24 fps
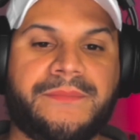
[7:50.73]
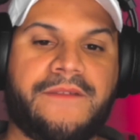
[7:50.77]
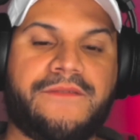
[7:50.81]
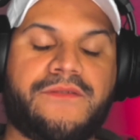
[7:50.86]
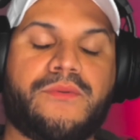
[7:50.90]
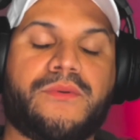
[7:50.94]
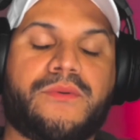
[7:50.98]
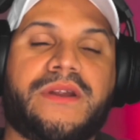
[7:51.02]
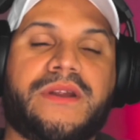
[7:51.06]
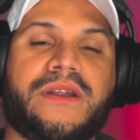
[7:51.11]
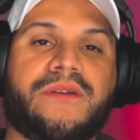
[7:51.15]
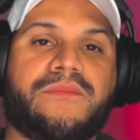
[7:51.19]
If
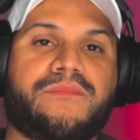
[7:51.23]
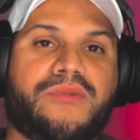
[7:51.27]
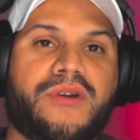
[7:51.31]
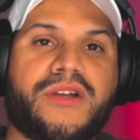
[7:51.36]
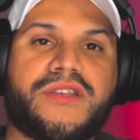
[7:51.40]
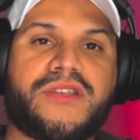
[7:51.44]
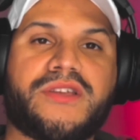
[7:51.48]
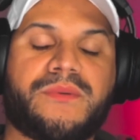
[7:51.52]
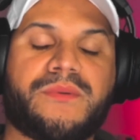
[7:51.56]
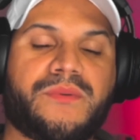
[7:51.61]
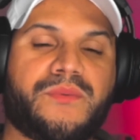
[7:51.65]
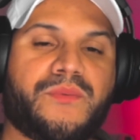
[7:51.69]
you're running a
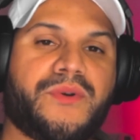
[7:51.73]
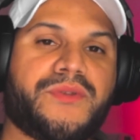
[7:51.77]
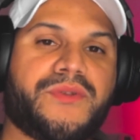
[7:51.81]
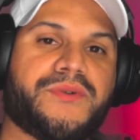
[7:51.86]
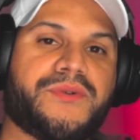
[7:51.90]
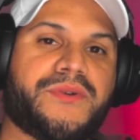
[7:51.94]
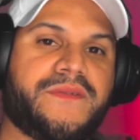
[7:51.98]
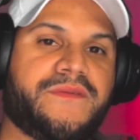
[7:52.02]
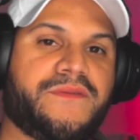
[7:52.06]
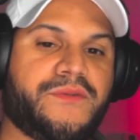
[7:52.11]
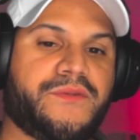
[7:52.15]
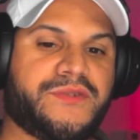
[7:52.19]
Bronya with
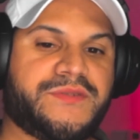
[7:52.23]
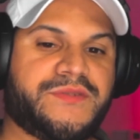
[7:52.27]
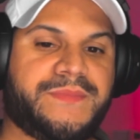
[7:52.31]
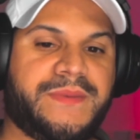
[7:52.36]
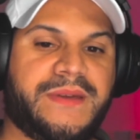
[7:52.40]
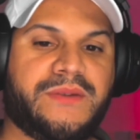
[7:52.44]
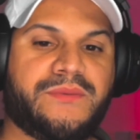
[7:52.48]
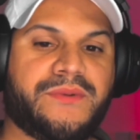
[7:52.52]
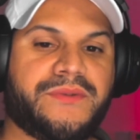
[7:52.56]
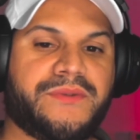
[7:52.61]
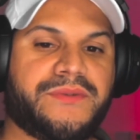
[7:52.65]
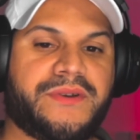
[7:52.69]
134
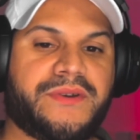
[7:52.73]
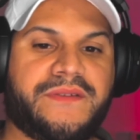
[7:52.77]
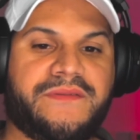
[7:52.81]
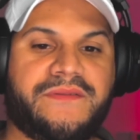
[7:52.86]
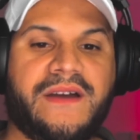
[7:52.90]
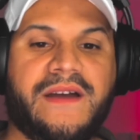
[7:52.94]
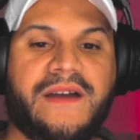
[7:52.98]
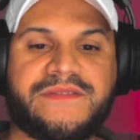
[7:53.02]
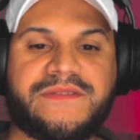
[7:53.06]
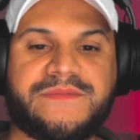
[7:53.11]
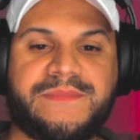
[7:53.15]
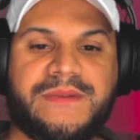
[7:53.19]
speed,
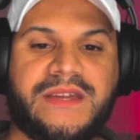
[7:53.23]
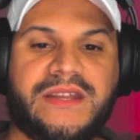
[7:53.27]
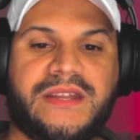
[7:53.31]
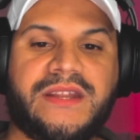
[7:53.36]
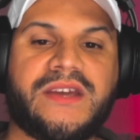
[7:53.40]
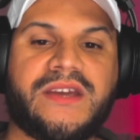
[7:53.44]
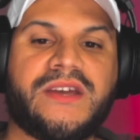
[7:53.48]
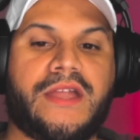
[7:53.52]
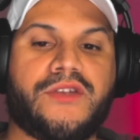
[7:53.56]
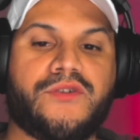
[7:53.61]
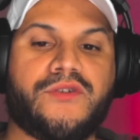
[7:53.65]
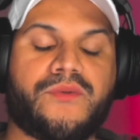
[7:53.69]
135 speed,
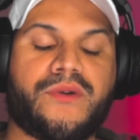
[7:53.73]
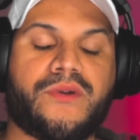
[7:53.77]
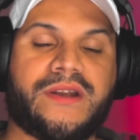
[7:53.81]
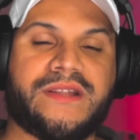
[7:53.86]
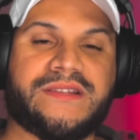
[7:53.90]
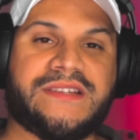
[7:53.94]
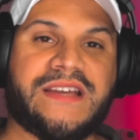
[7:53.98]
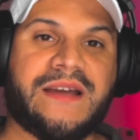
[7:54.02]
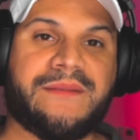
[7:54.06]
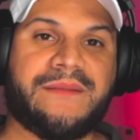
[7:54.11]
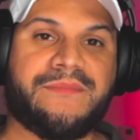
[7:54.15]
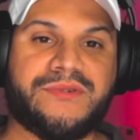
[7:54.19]
and you run
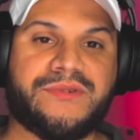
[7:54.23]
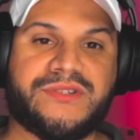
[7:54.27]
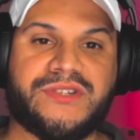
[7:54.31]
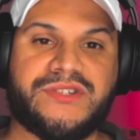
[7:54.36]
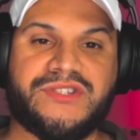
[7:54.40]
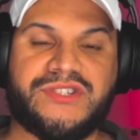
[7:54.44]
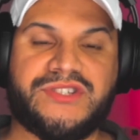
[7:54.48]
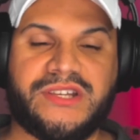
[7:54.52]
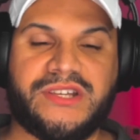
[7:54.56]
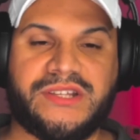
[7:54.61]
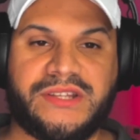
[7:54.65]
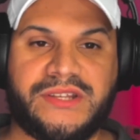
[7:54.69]
attack boots
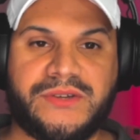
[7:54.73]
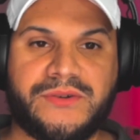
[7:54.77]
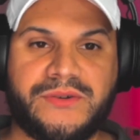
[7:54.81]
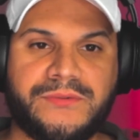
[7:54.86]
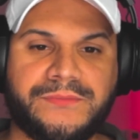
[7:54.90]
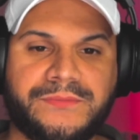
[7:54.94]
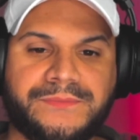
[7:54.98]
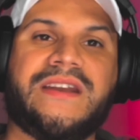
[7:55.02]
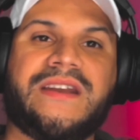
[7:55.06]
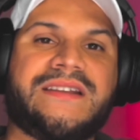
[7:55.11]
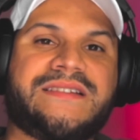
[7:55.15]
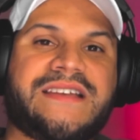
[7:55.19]
and
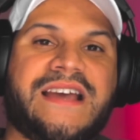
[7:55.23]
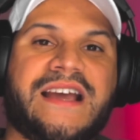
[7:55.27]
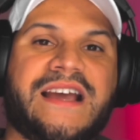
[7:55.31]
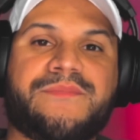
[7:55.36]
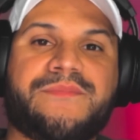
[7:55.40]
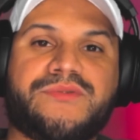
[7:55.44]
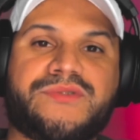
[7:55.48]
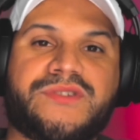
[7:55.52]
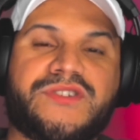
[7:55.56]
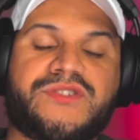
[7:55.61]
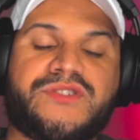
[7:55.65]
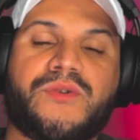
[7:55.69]
Jingliu, then
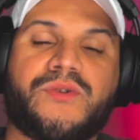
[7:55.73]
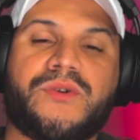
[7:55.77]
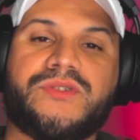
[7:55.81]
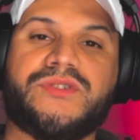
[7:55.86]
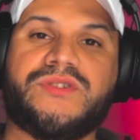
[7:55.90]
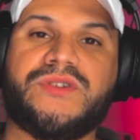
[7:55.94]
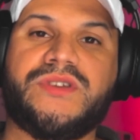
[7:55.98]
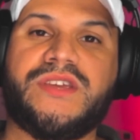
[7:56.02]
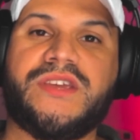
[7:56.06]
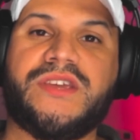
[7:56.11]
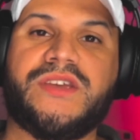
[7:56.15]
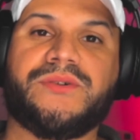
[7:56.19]
attack boots is going
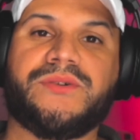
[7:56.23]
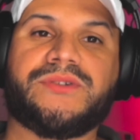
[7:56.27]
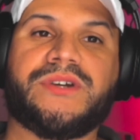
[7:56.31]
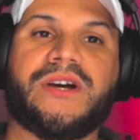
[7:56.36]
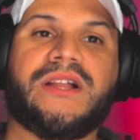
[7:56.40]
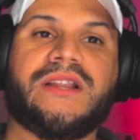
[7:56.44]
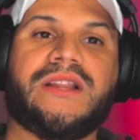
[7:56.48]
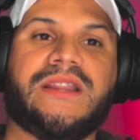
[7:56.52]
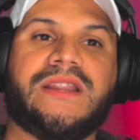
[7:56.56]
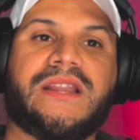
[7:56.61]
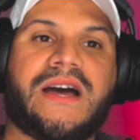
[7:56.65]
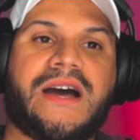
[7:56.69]
to yield
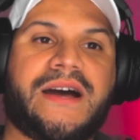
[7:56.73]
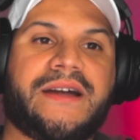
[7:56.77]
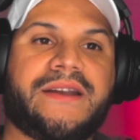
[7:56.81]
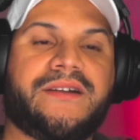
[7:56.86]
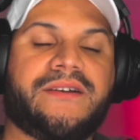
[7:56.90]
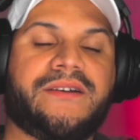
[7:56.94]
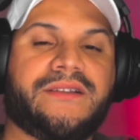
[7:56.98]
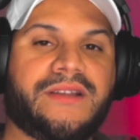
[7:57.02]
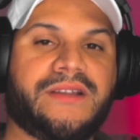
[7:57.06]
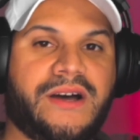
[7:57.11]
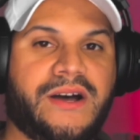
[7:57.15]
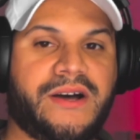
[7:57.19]
a lot
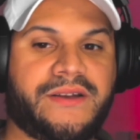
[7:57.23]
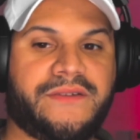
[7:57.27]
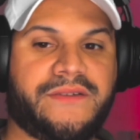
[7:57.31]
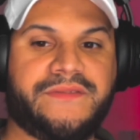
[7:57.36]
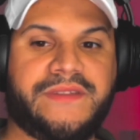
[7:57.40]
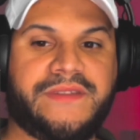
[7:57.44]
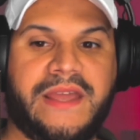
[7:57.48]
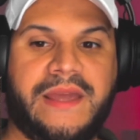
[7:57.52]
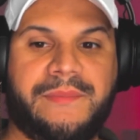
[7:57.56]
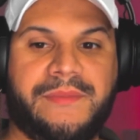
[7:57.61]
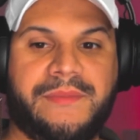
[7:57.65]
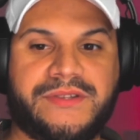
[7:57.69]

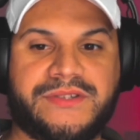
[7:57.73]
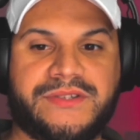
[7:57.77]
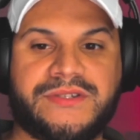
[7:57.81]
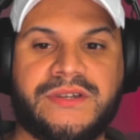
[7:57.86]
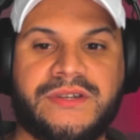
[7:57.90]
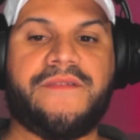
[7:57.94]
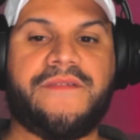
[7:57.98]
of damage.